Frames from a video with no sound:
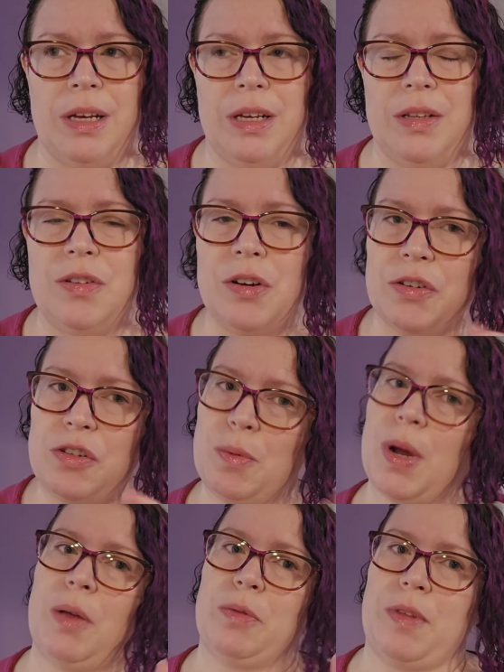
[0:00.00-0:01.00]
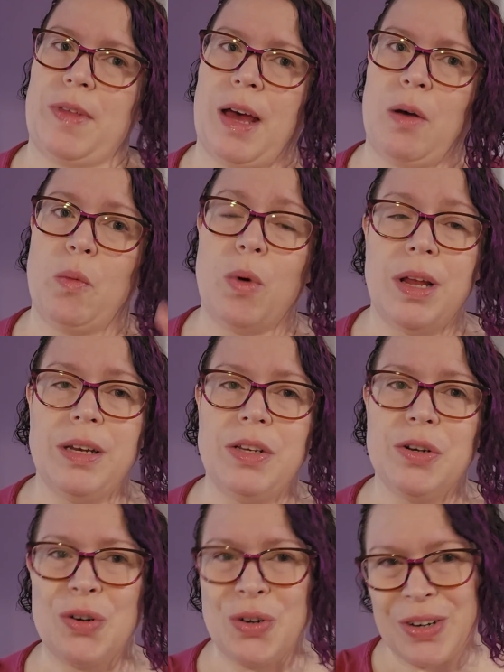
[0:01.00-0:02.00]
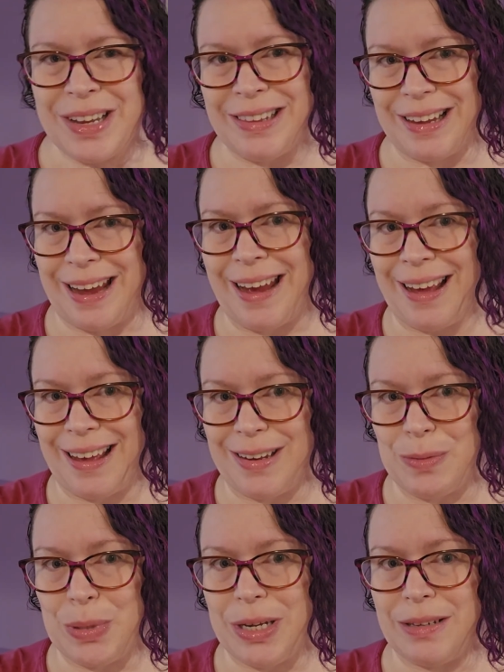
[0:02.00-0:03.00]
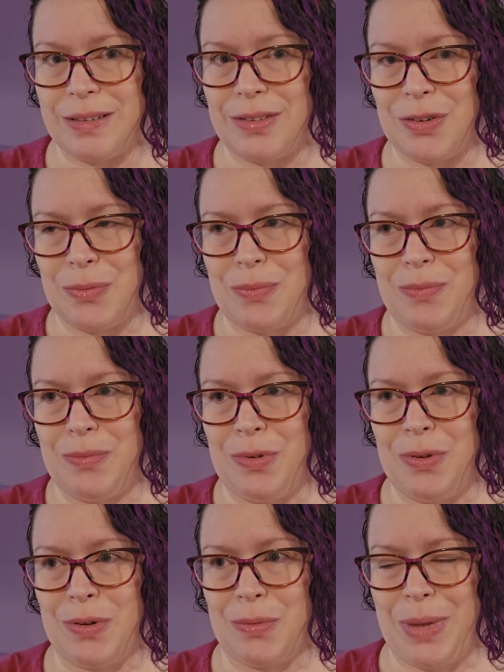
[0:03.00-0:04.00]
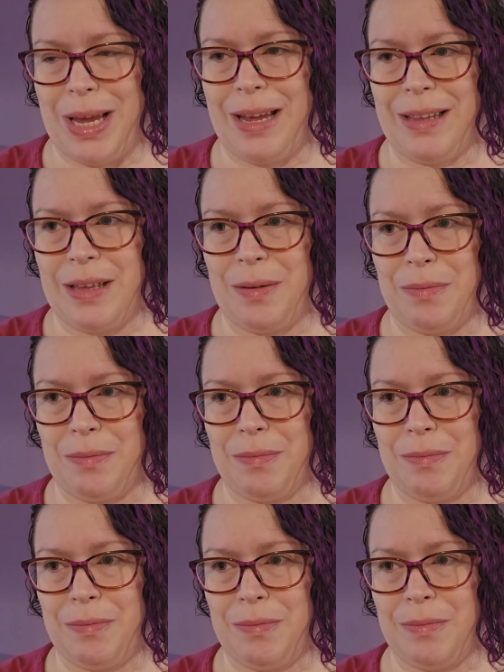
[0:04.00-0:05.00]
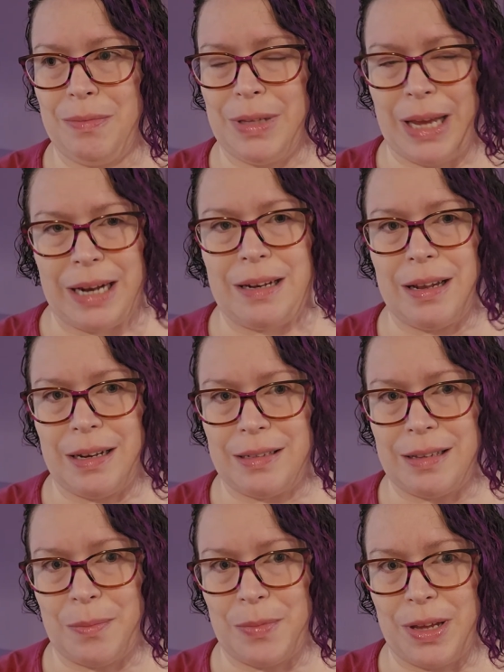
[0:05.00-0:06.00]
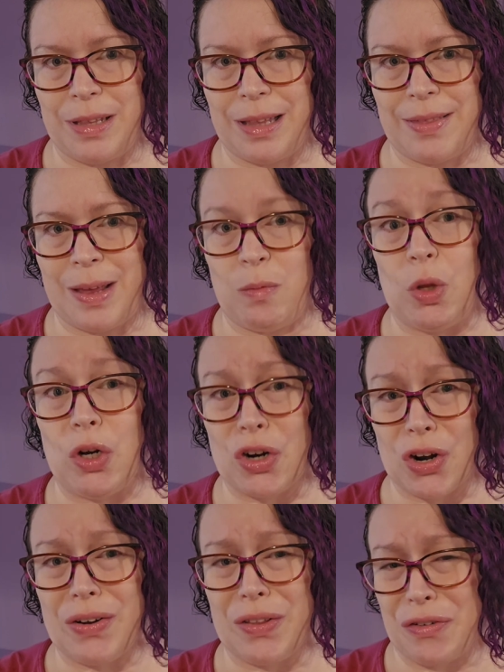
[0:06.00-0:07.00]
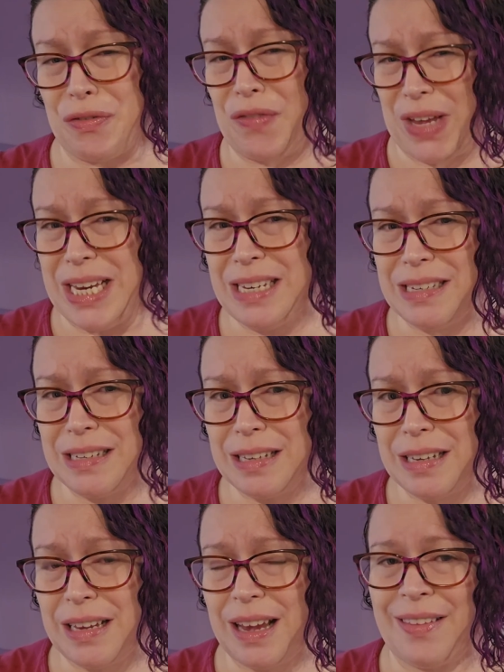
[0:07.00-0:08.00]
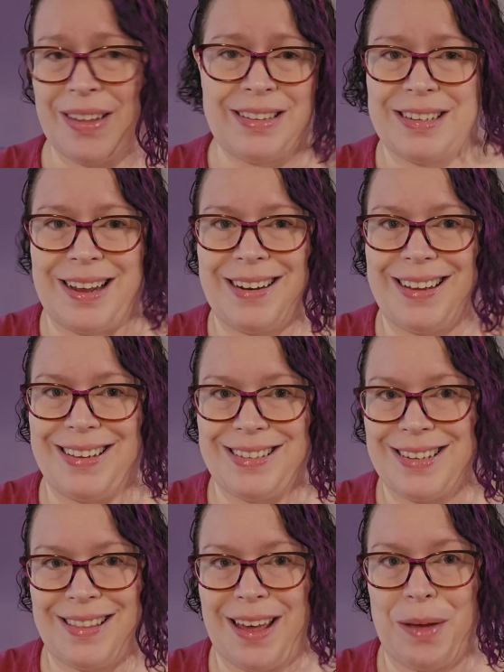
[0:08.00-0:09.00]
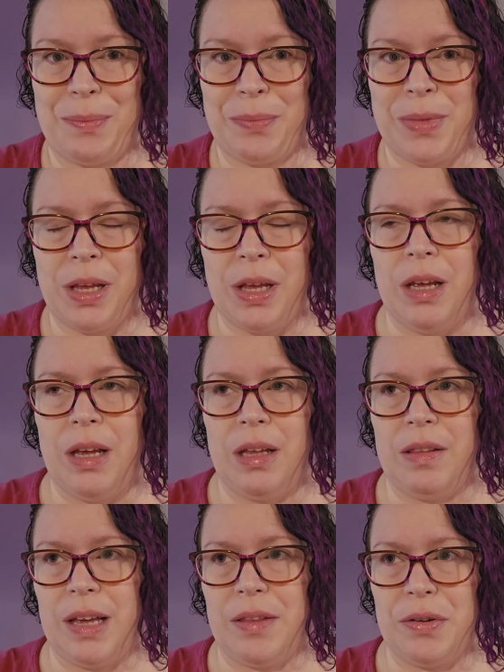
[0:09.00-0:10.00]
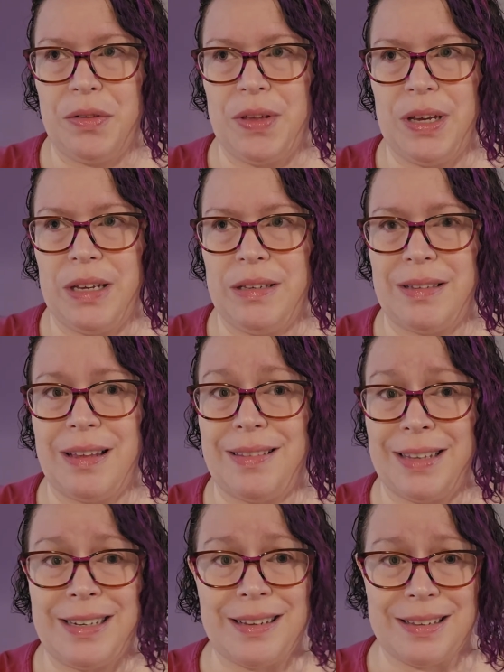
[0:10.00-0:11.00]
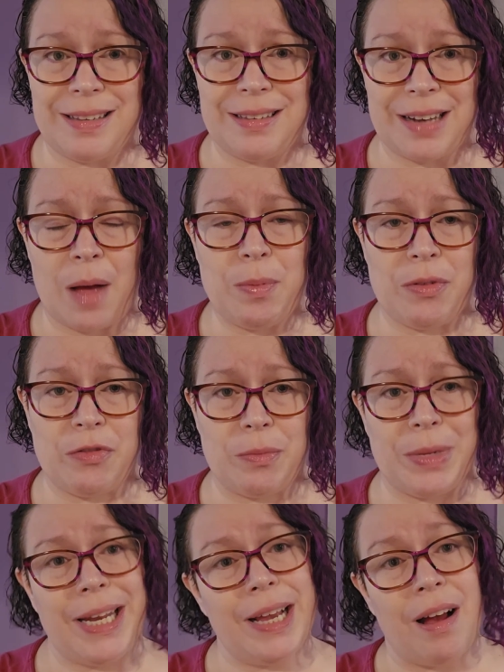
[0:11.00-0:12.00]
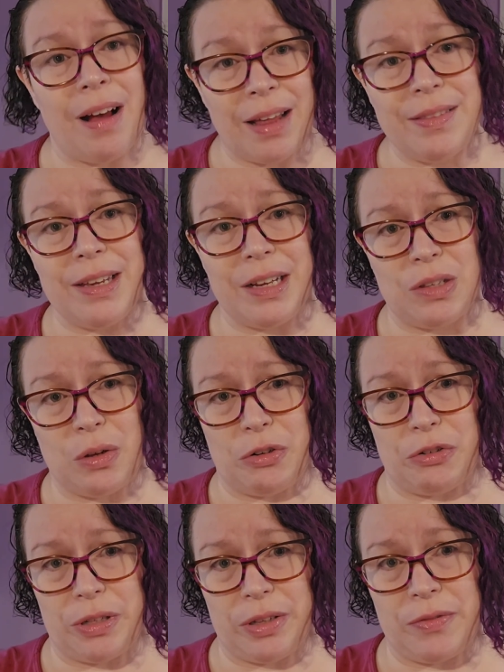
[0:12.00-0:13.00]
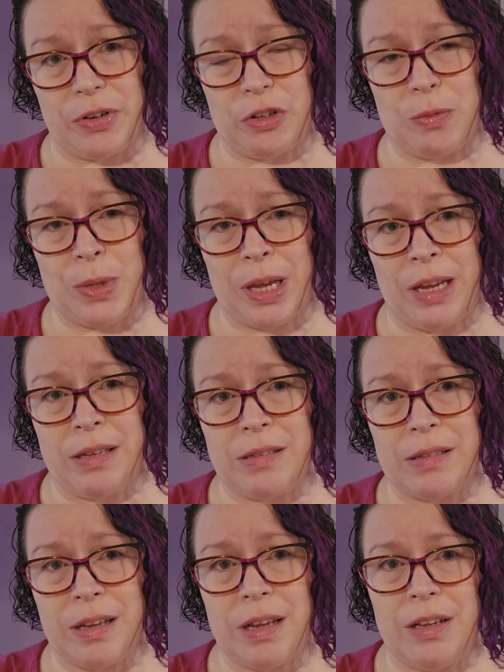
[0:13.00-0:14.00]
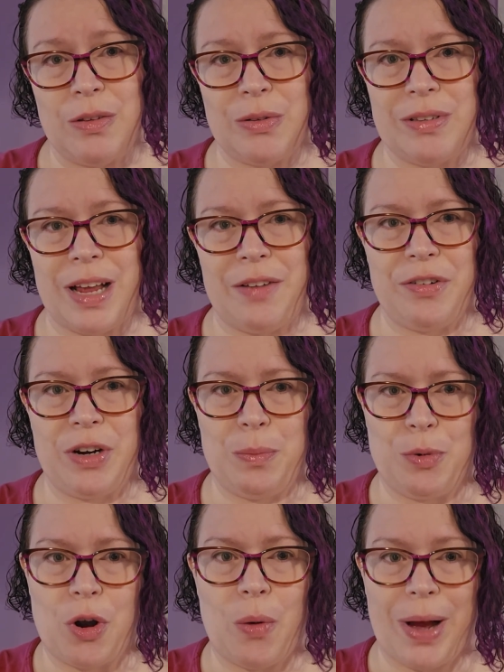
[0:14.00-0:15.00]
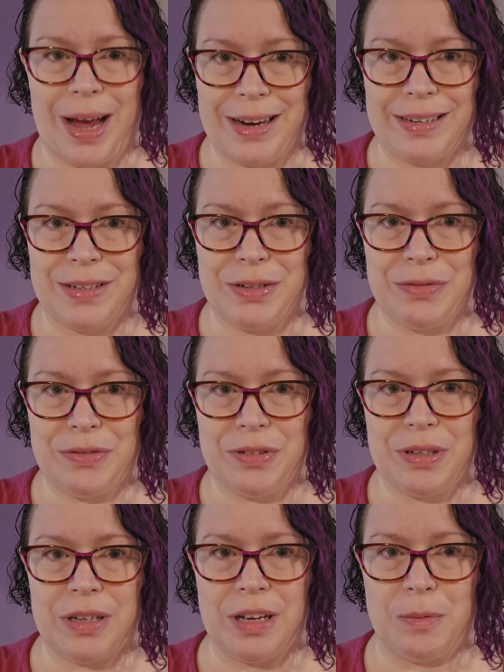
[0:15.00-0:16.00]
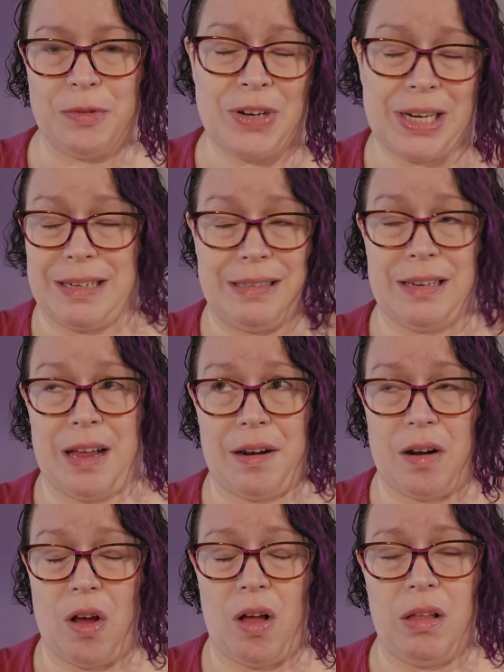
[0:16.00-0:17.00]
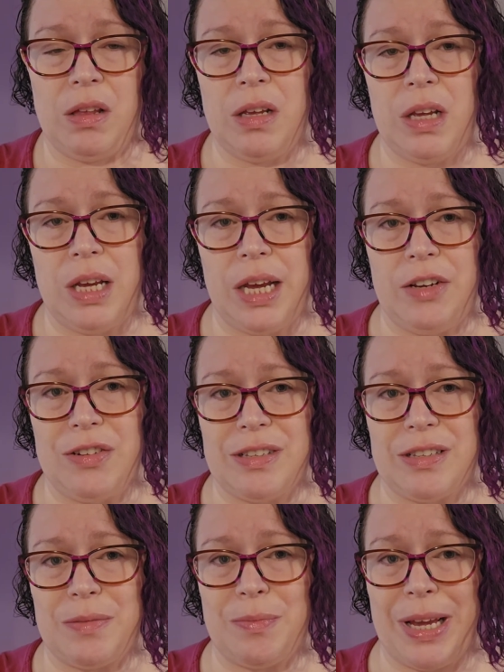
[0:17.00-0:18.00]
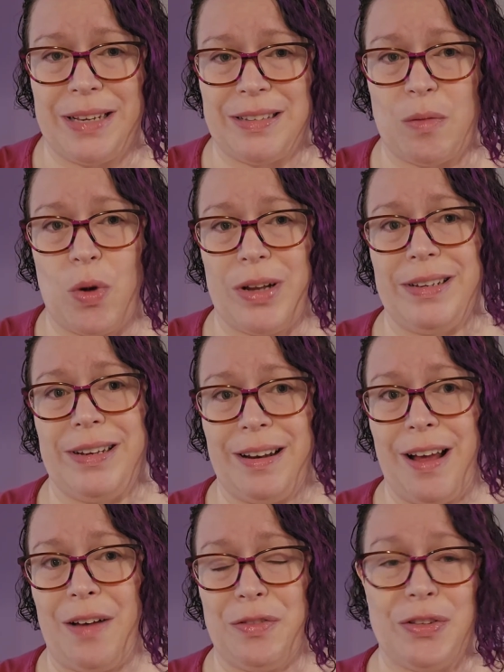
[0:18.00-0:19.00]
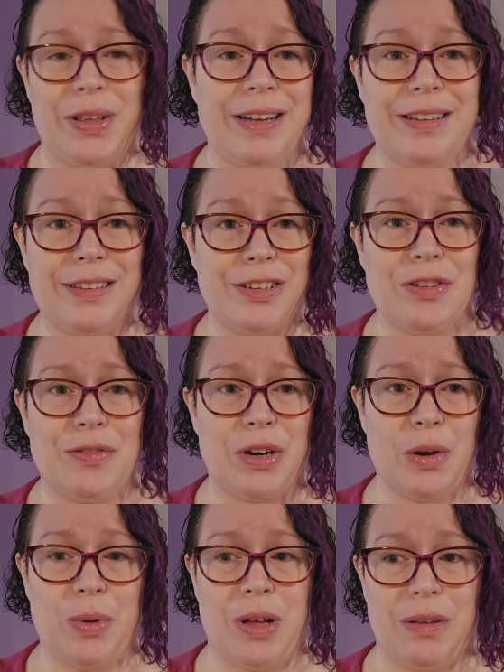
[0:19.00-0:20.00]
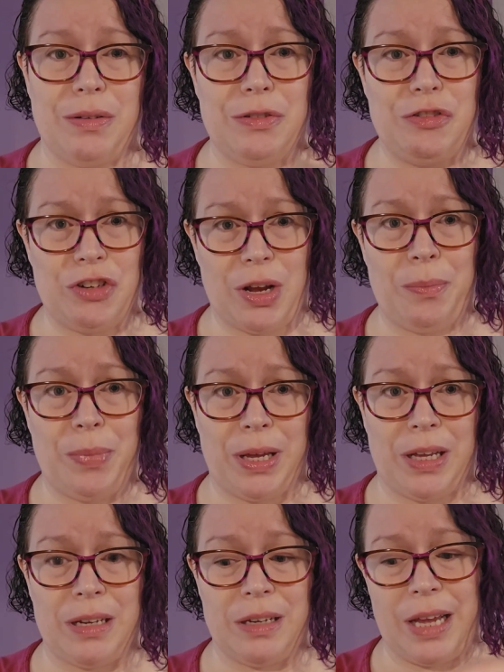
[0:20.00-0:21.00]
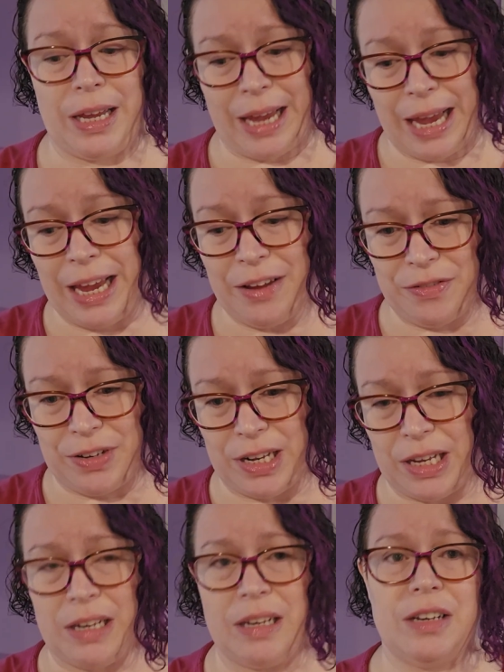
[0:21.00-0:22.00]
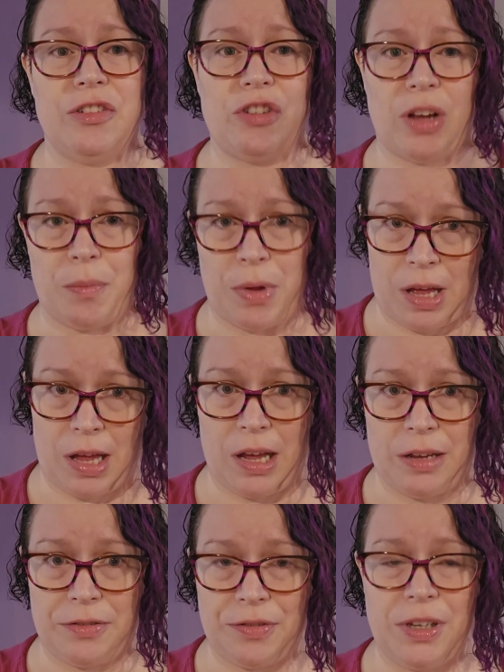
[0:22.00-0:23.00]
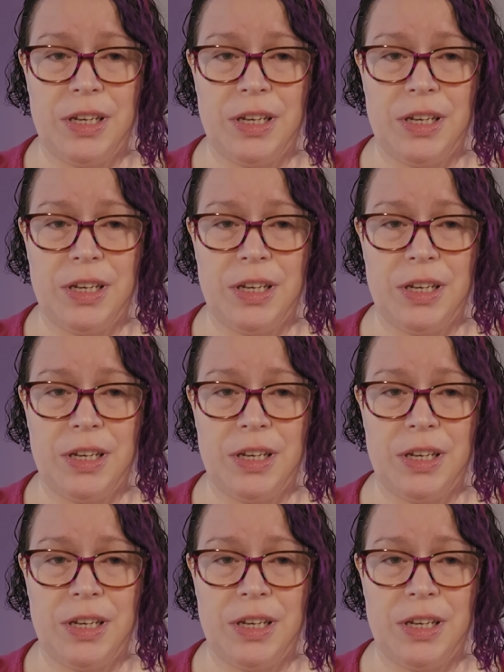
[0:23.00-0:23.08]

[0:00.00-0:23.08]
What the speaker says: There are two problems with that. One, you're hurting the cat because you're making them land on something that then will hurt their feet, and that's not nice to them. The other thing is that it doesn't stop them from getting on the enclosure in the first place. So it's not very proactive. In fact, it's not at all. It just makes them want to get off. So they could still very well jump in, cave it in, jump off,